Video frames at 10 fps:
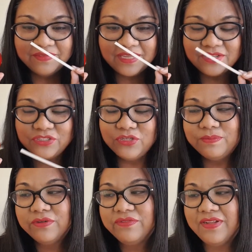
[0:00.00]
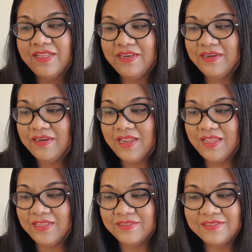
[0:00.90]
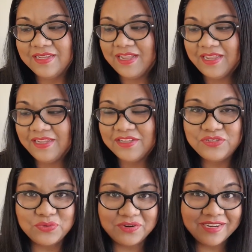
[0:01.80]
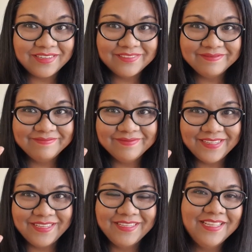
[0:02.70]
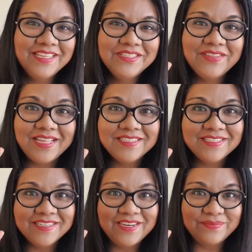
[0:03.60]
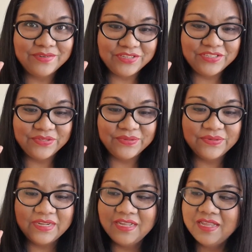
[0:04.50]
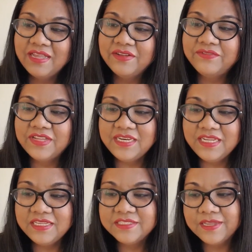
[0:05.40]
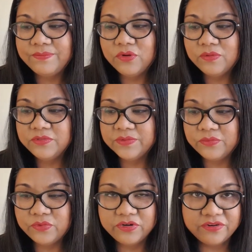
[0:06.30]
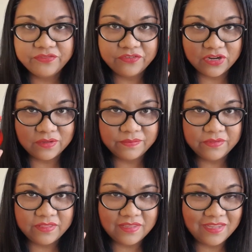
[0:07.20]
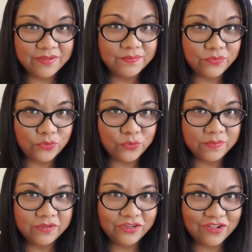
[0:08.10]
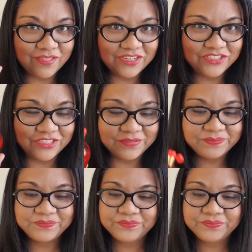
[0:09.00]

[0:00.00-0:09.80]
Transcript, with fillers: that is super fun and I adore it. So that's number two, Vanille Sa Pomme d'Amour from the Boum collection.